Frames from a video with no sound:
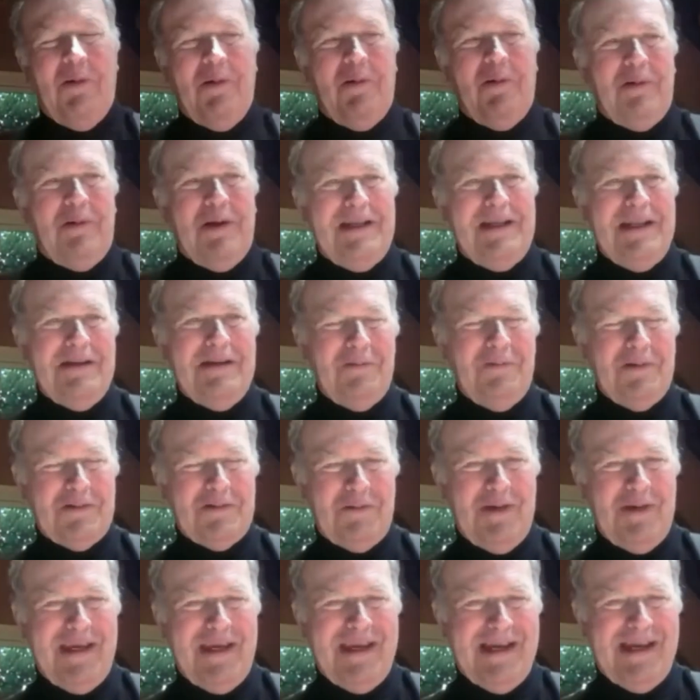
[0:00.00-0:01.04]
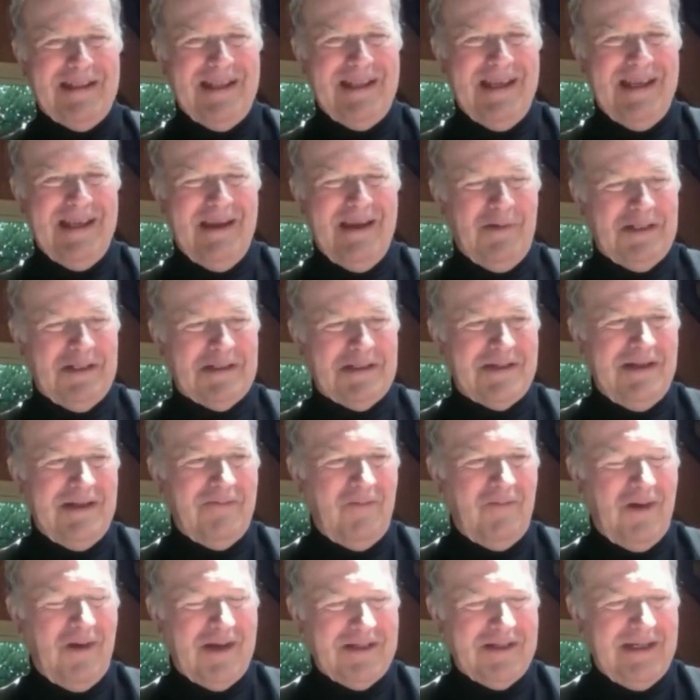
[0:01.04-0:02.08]
What we did was when
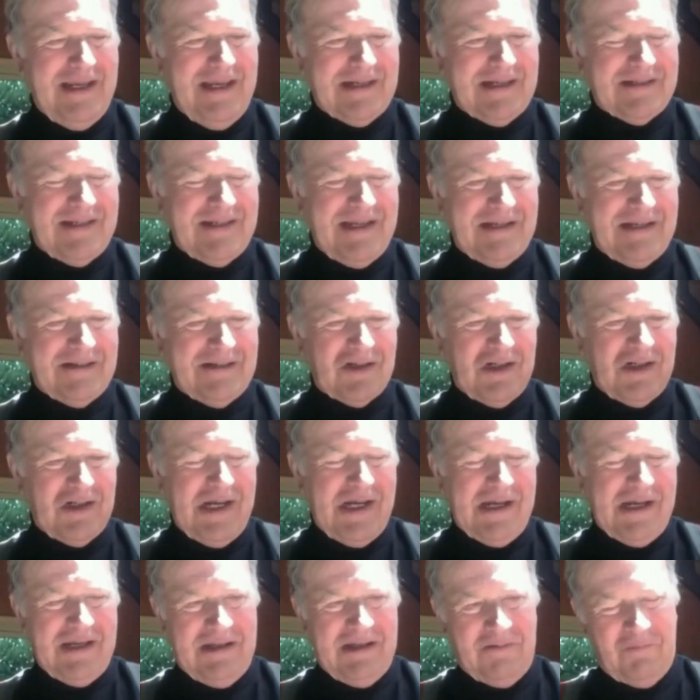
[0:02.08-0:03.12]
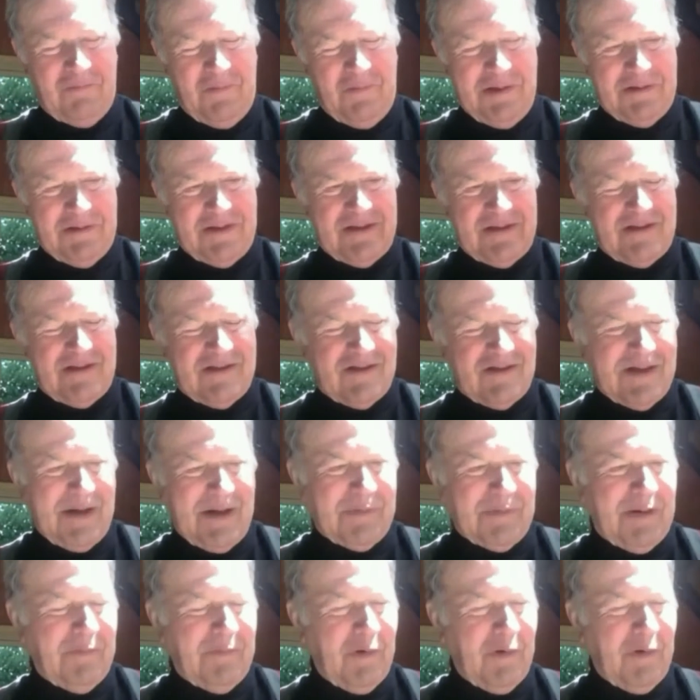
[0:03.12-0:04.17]
Steve Wozniak sent his check in, we
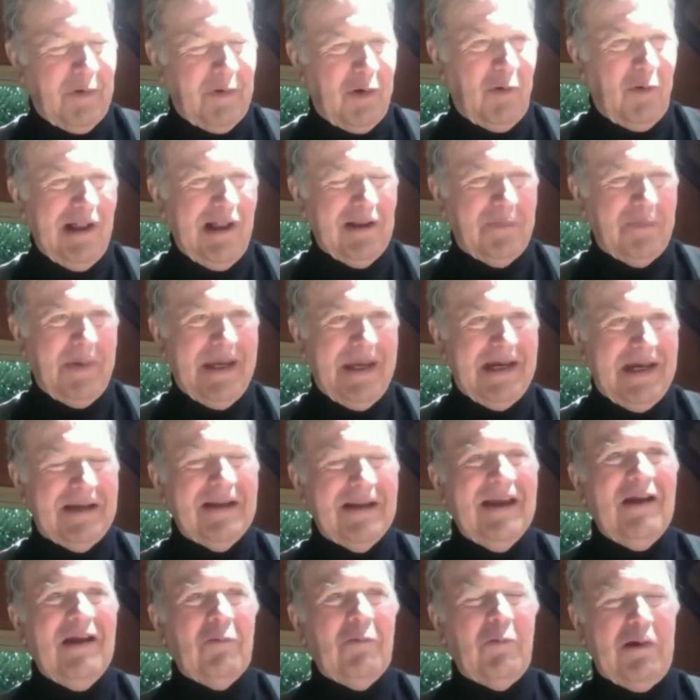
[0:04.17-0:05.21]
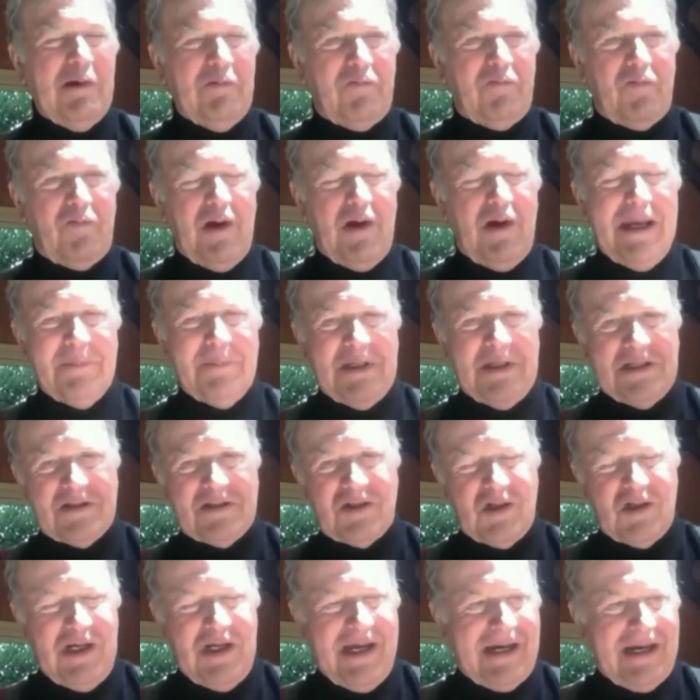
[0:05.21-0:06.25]
shipped him a KoalaPad. We framed
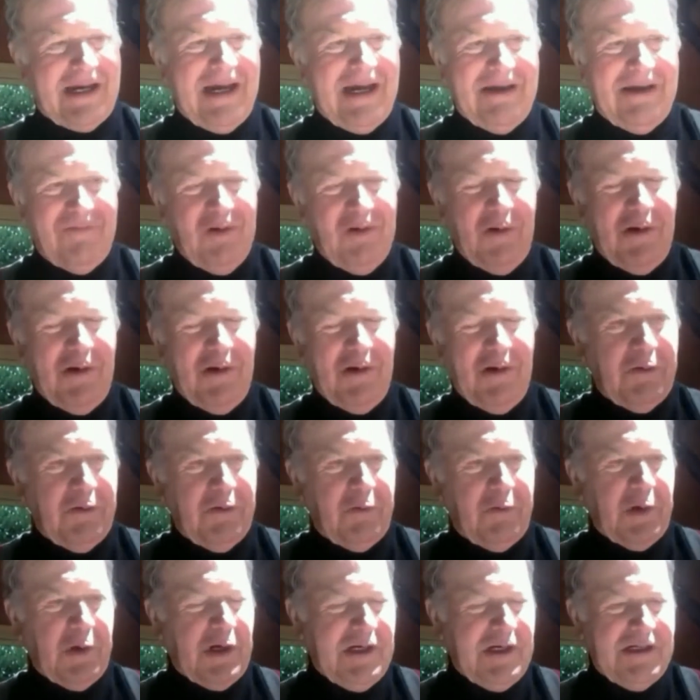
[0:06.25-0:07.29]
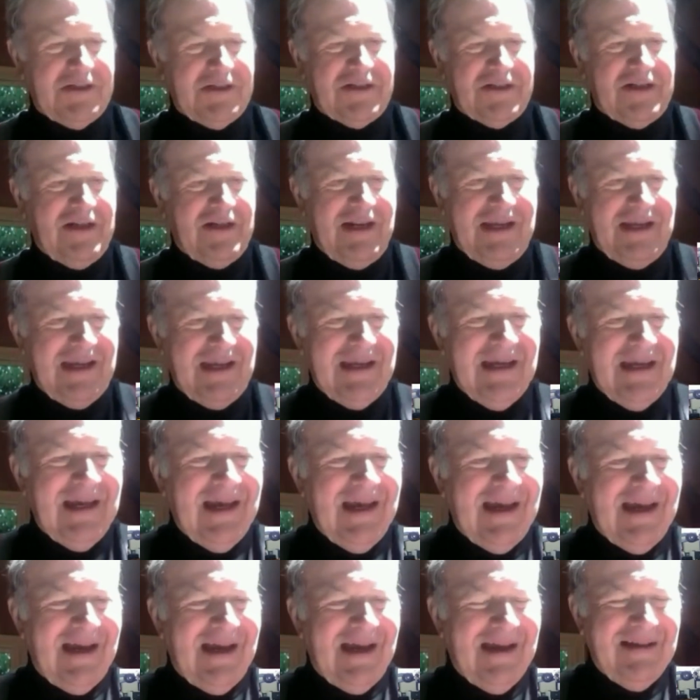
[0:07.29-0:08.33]
his check. I have no idea where it is today,
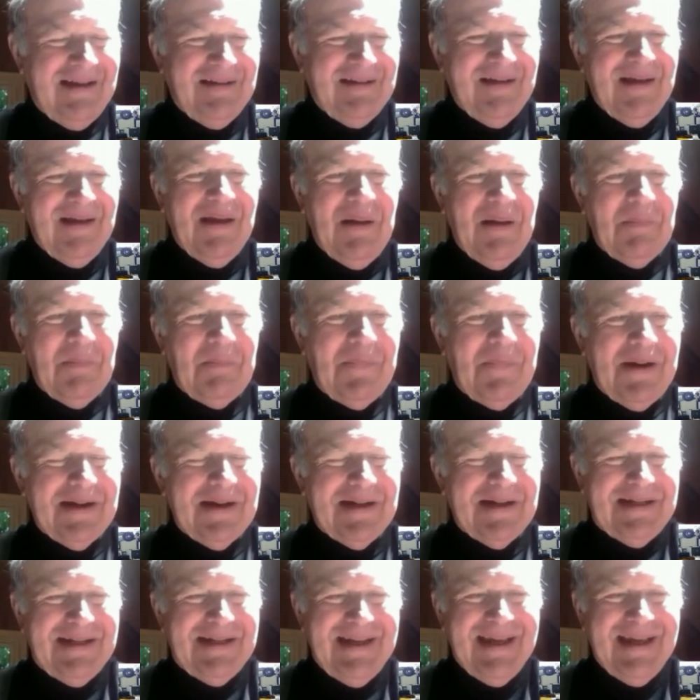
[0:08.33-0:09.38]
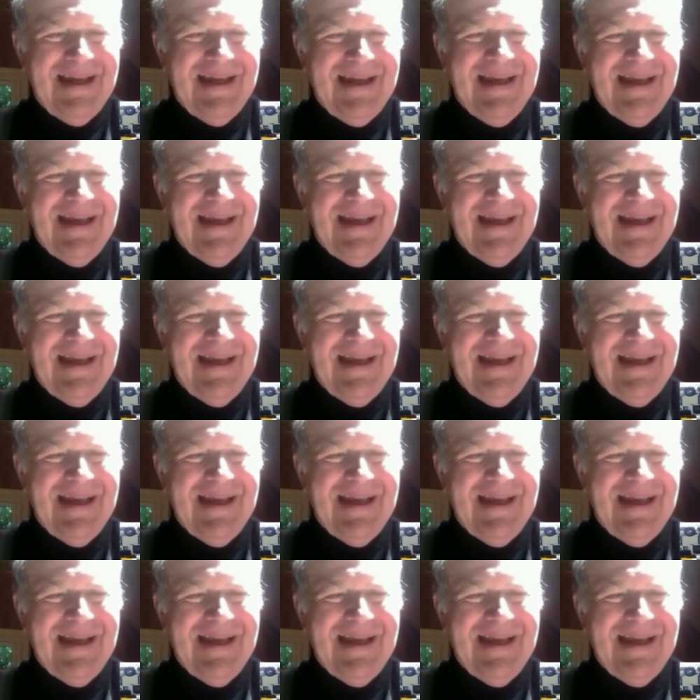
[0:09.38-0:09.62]
but